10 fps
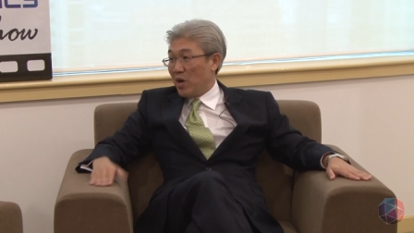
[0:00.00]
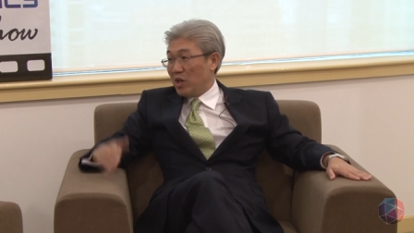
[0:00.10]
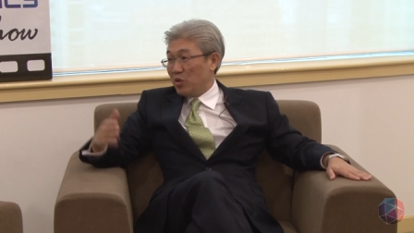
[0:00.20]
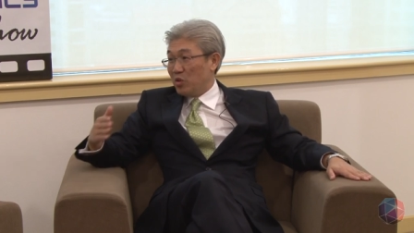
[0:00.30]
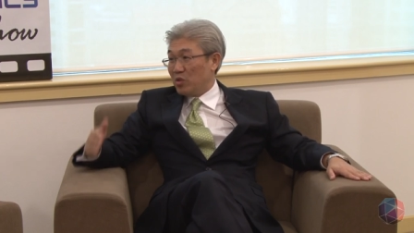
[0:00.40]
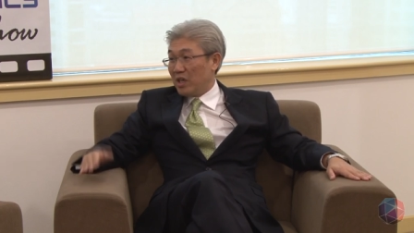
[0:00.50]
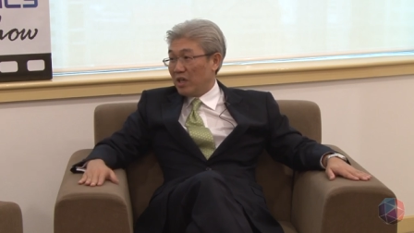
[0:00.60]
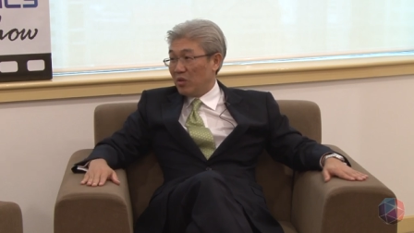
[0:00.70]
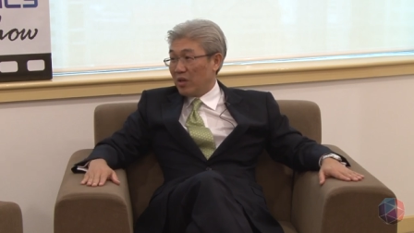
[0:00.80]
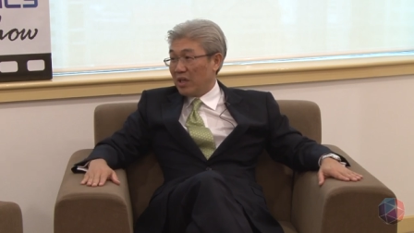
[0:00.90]
Why don't you
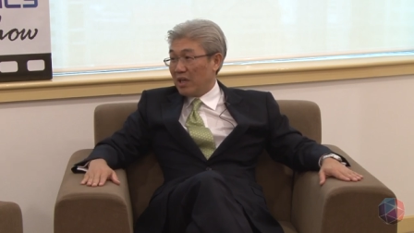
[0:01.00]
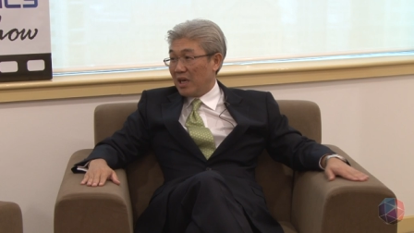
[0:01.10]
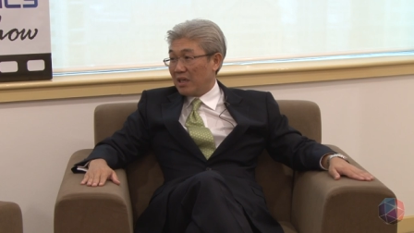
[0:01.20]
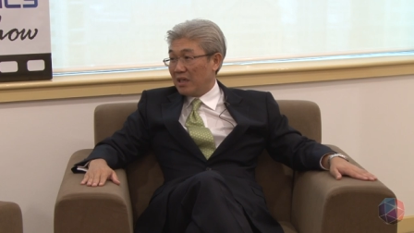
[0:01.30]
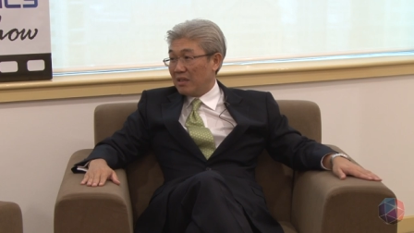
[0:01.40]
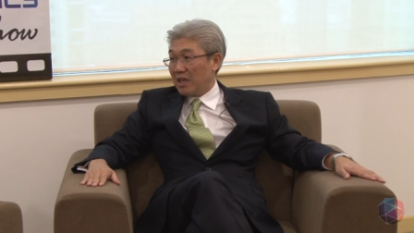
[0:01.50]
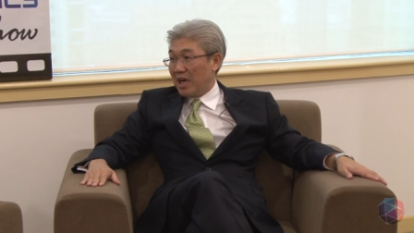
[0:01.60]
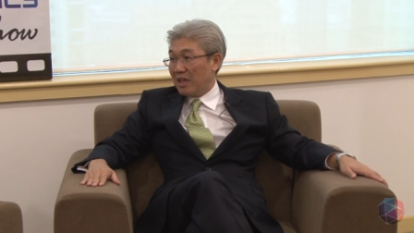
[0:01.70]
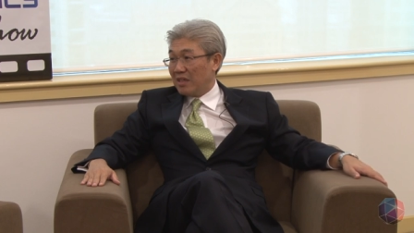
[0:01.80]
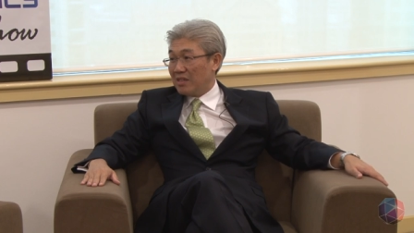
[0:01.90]
take a look at High Genting
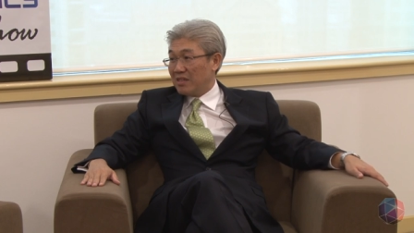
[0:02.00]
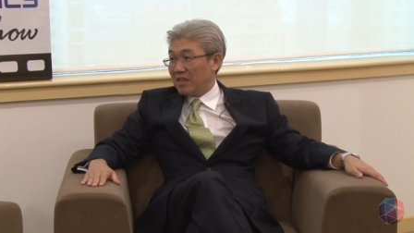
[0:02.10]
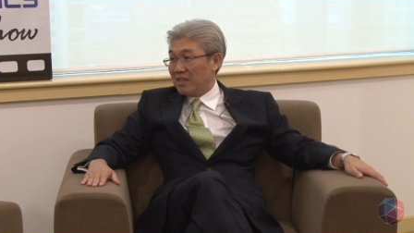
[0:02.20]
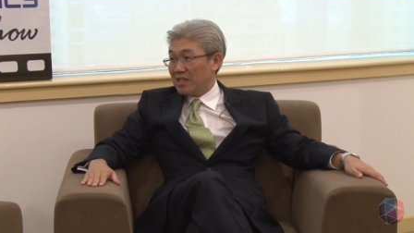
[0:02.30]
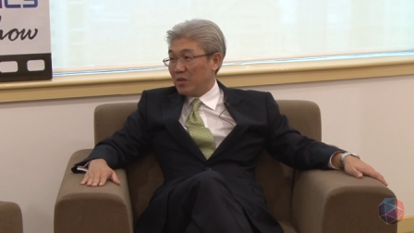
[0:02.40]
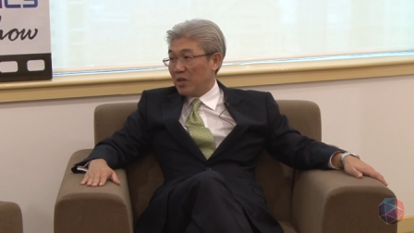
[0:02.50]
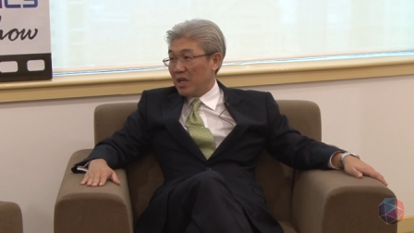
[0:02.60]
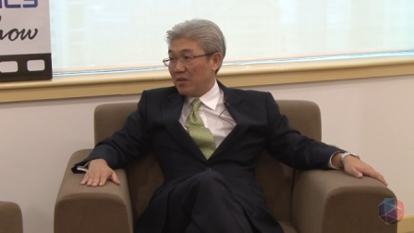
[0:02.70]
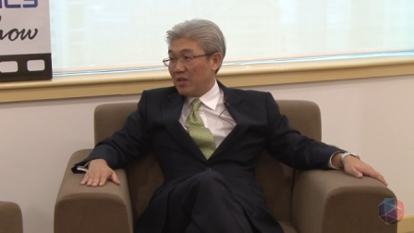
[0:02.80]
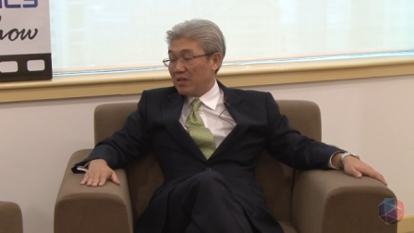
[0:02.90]
Highlands and see if,
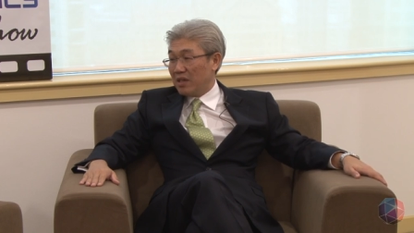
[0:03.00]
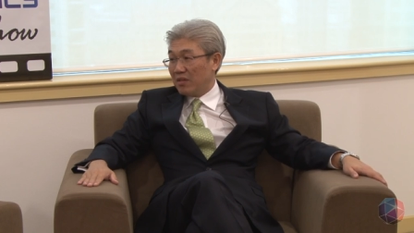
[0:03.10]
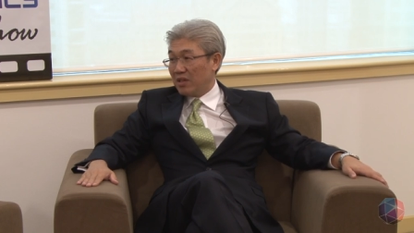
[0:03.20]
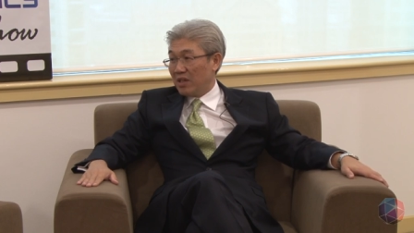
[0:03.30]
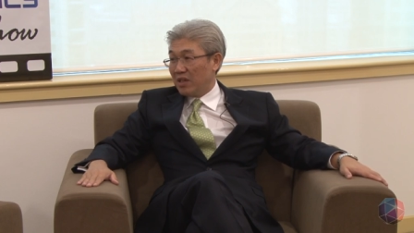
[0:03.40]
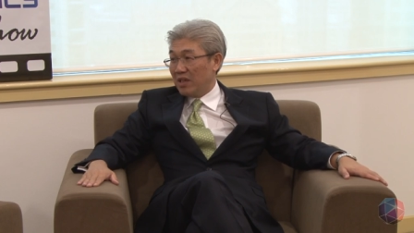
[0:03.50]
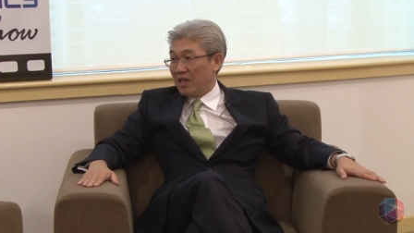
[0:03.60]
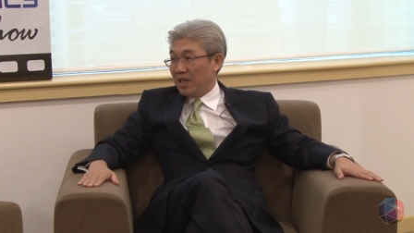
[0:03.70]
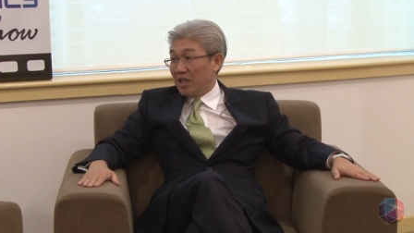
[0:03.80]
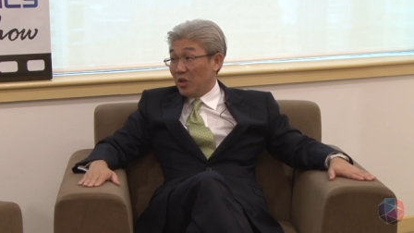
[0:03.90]
th if there's anything
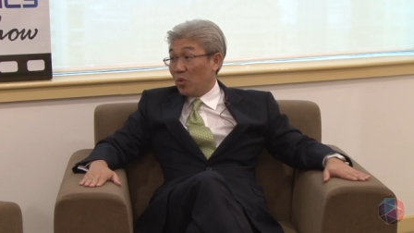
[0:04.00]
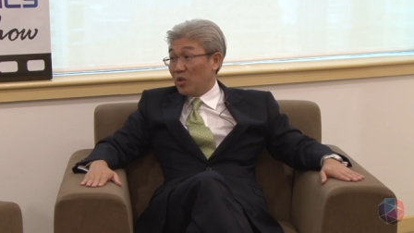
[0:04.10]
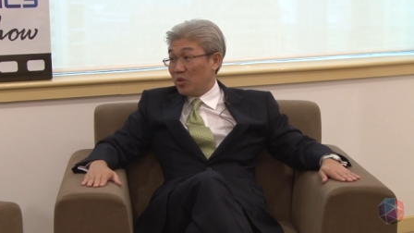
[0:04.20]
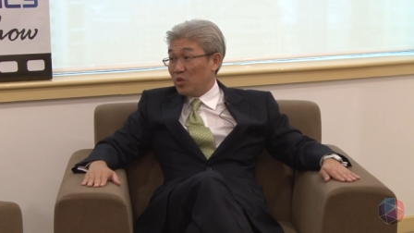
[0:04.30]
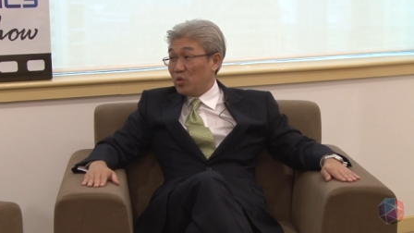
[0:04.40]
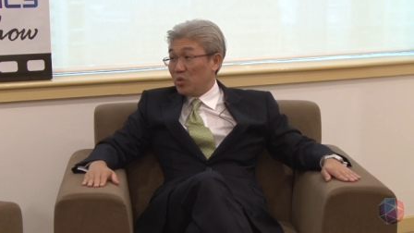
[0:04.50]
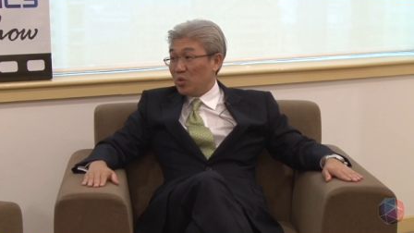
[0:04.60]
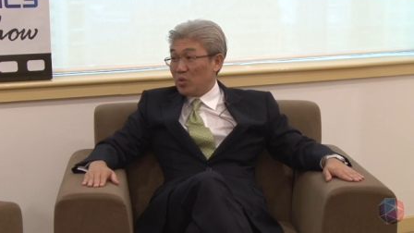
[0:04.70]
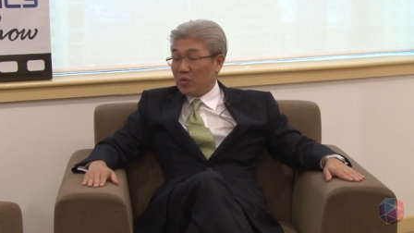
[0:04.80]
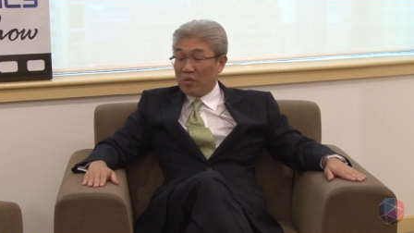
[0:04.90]
you want to do?
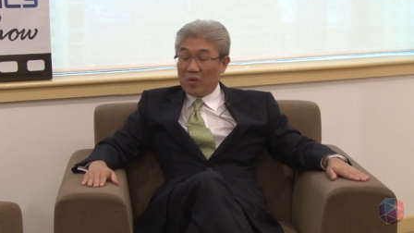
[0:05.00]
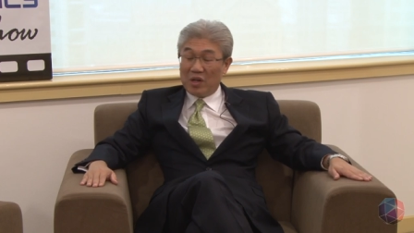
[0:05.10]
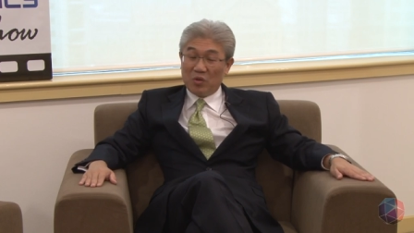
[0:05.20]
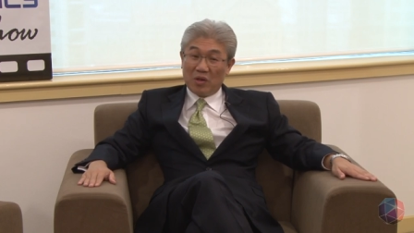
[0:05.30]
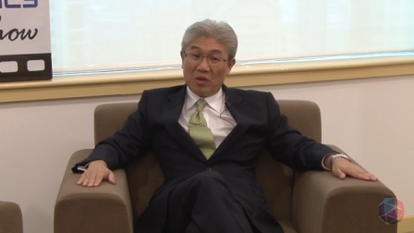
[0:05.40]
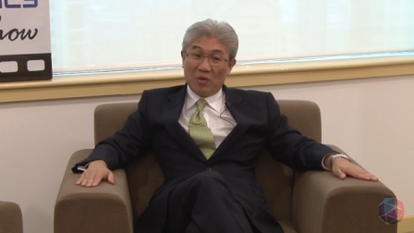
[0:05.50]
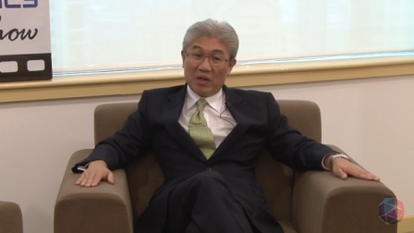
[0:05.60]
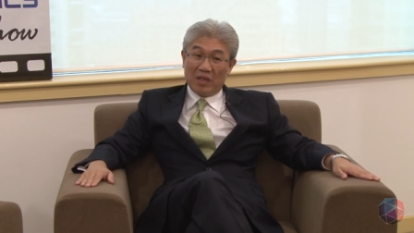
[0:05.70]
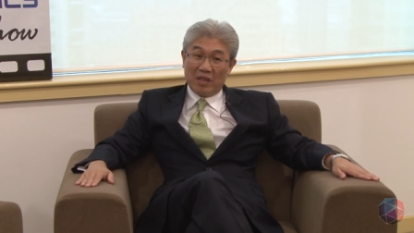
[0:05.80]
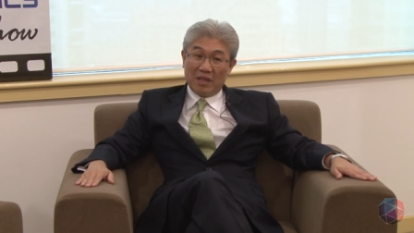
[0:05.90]
So I took a
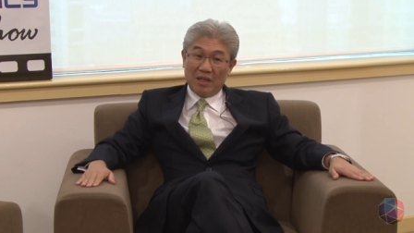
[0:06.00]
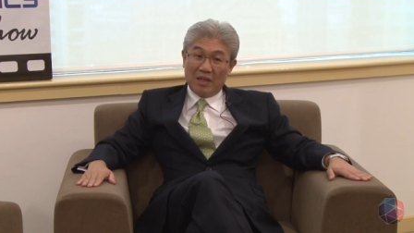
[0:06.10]
look at it